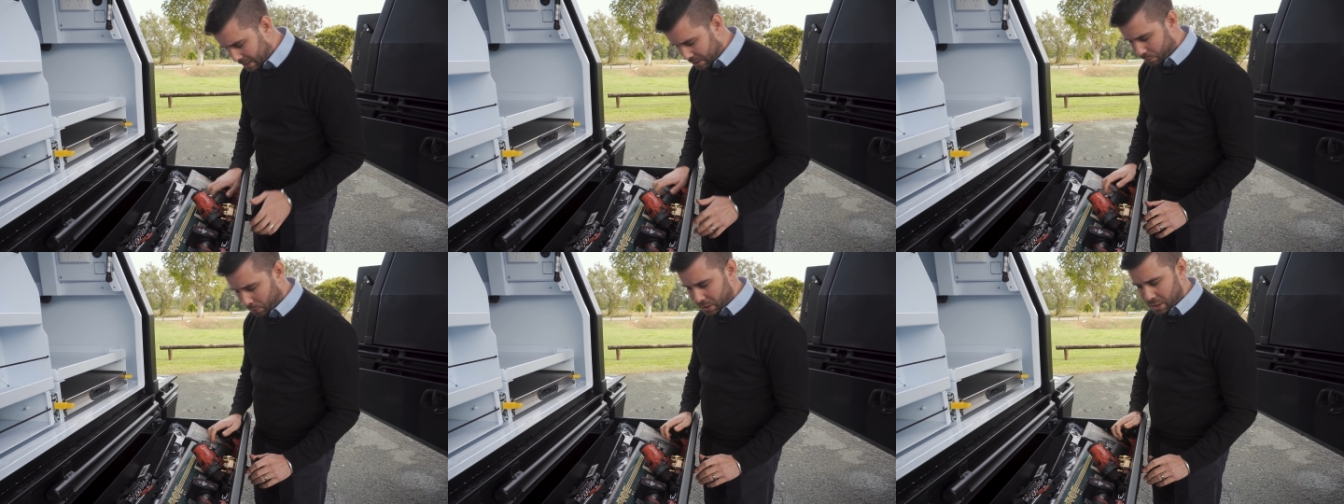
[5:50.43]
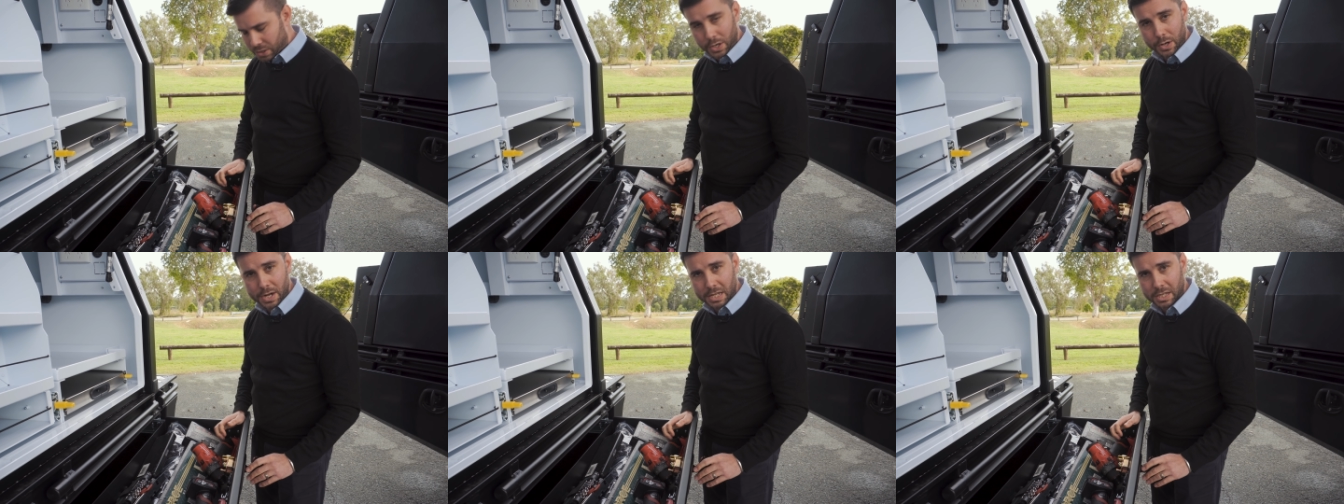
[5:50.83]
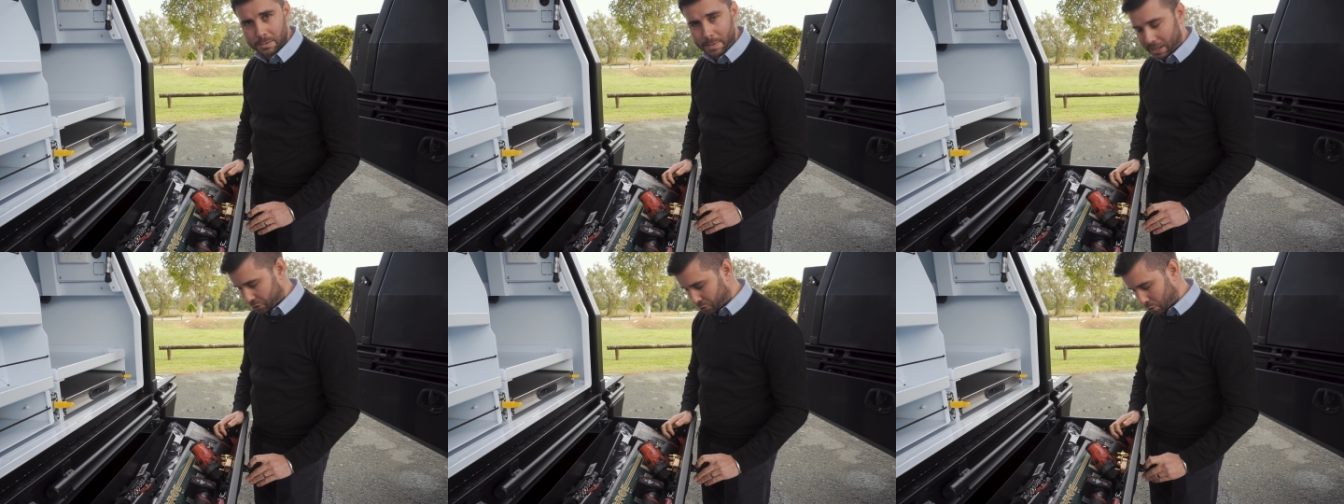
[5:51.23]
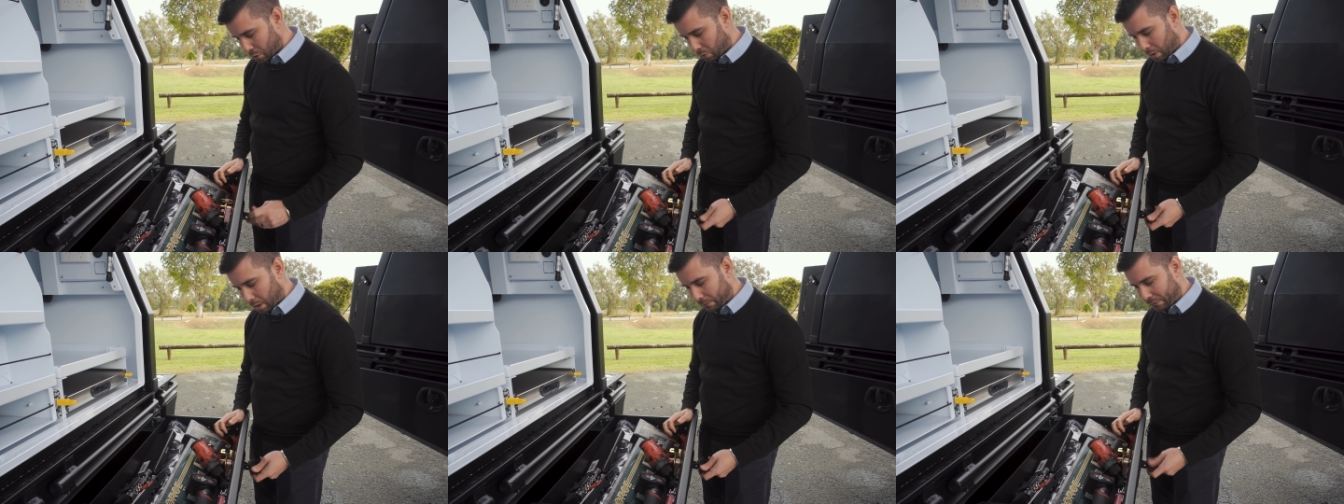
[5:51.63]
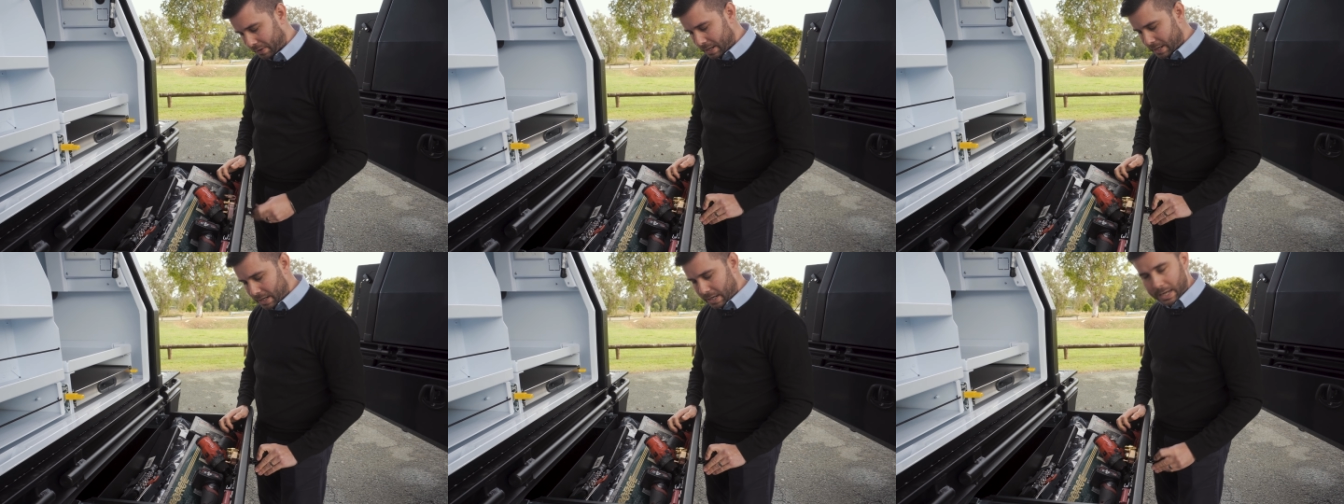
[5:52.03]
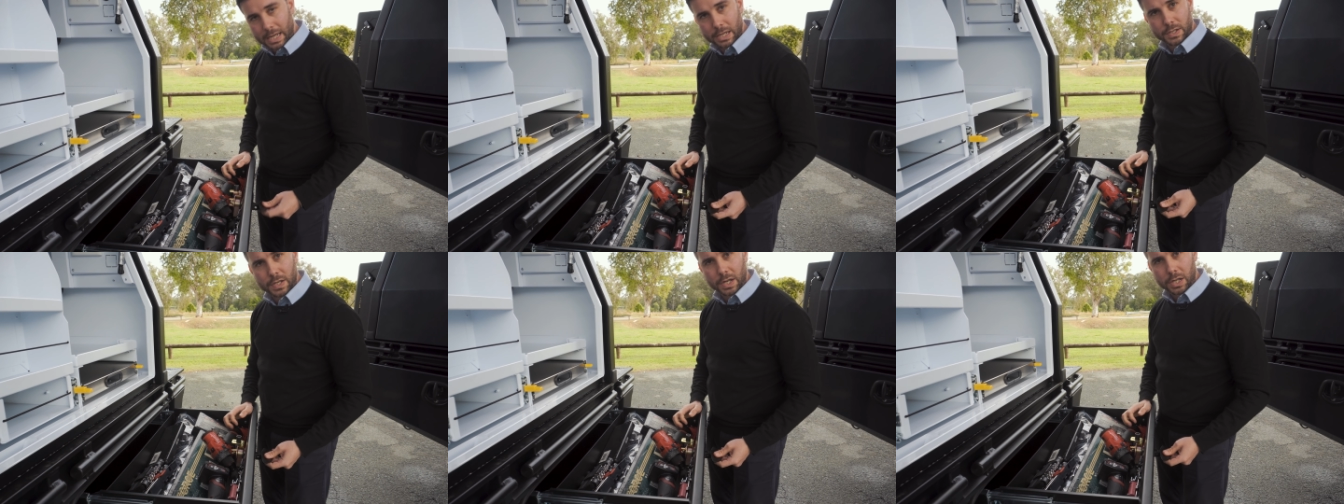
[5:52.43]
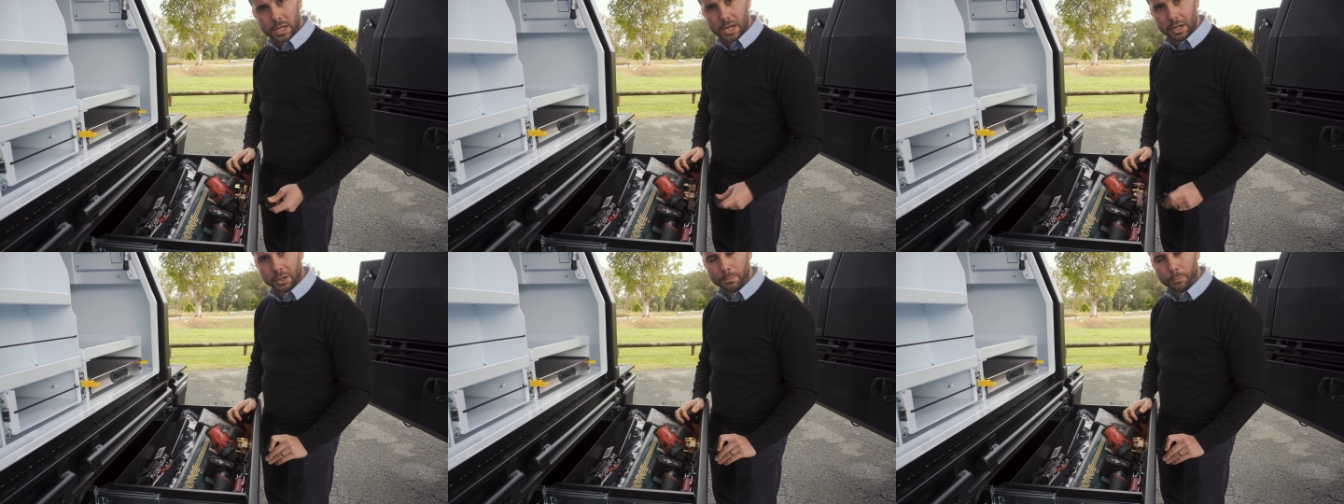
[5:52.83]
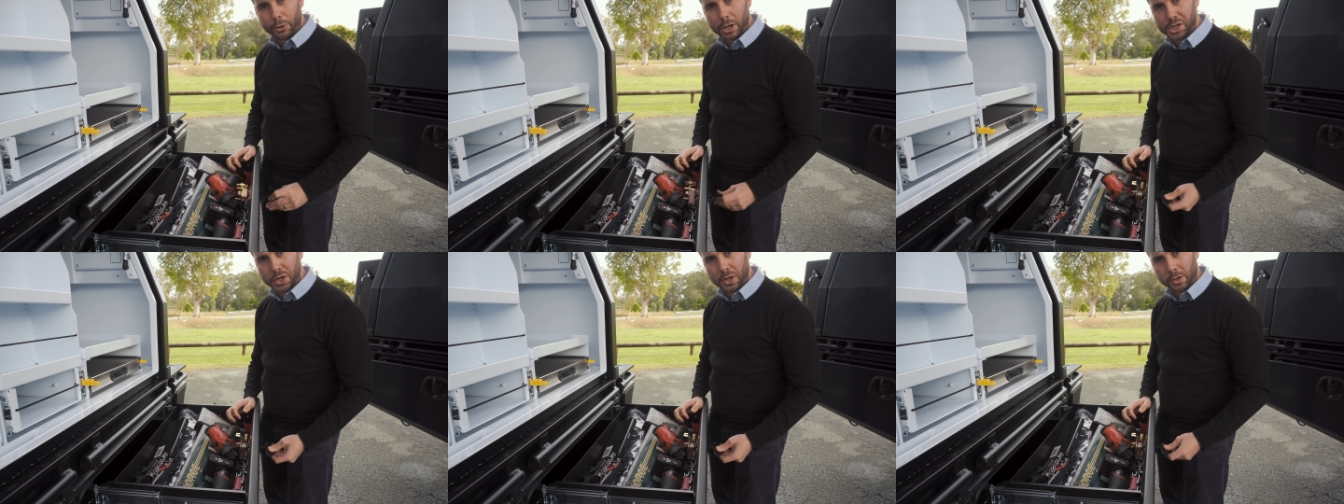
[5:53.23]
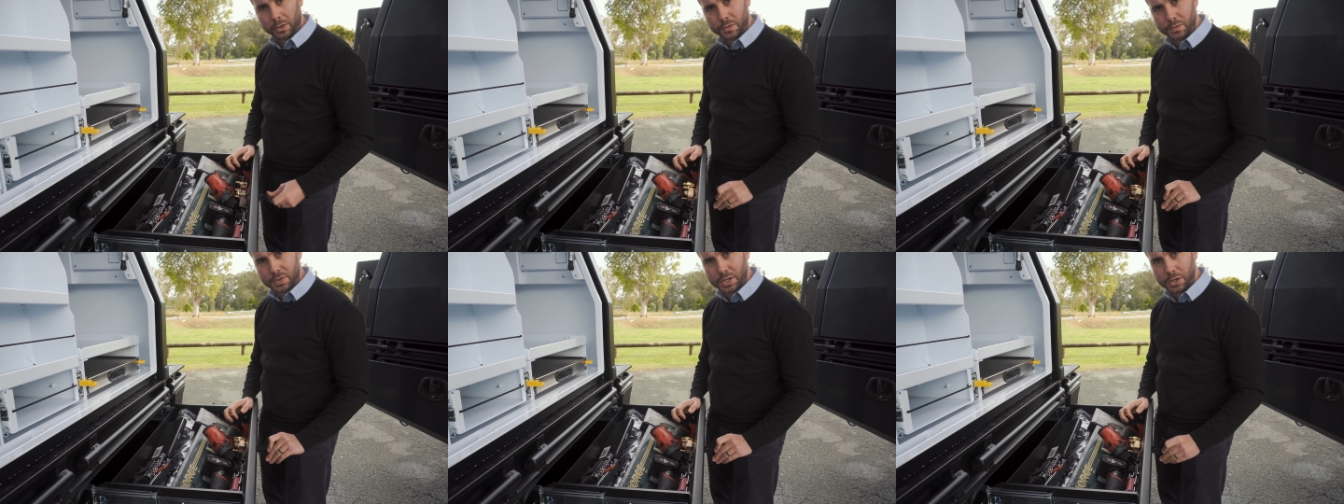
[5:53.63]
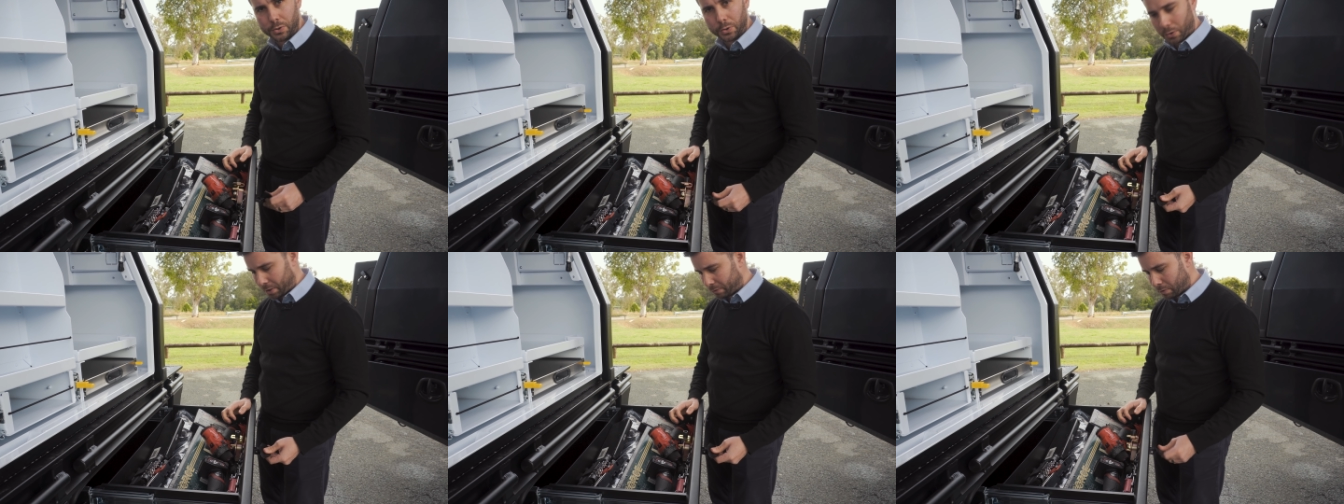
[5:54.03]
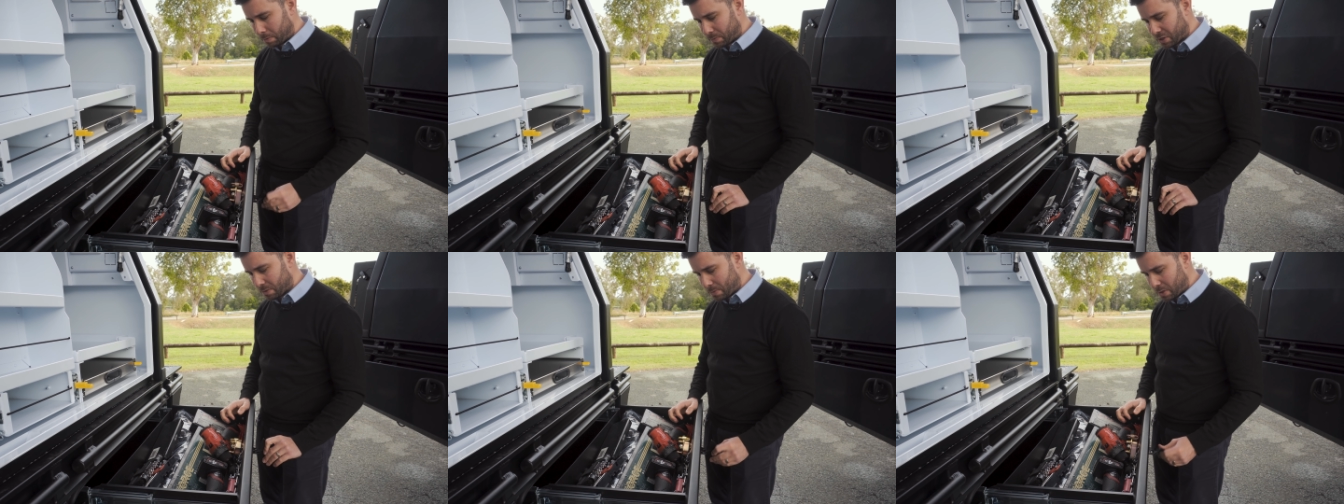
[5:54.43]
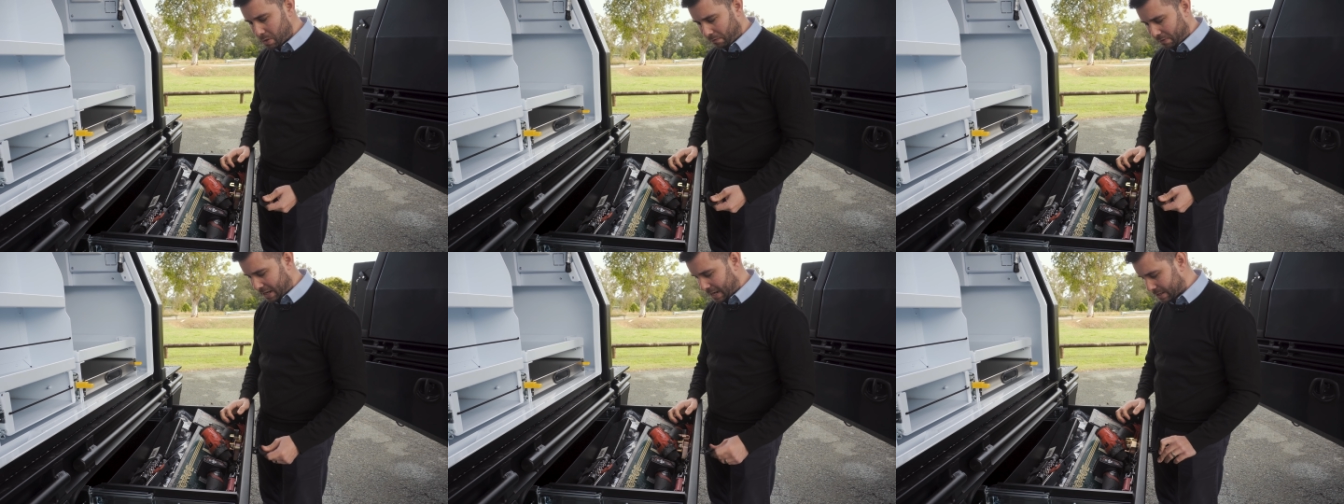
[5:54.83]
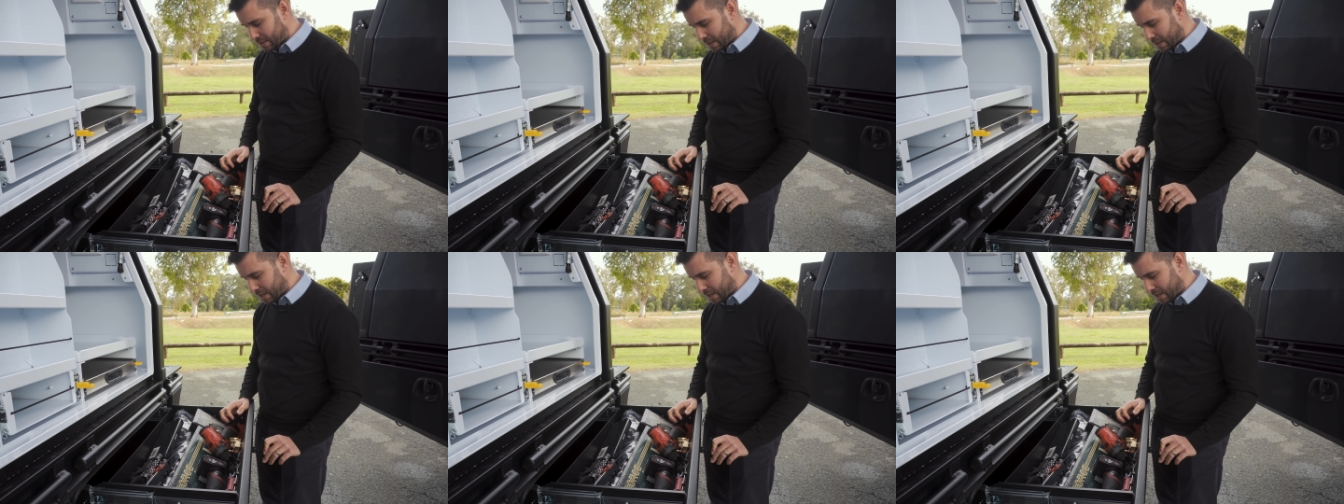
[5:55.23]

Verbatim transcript: of this. What you do need to make sure of is that your compression locks have still got the room to move there.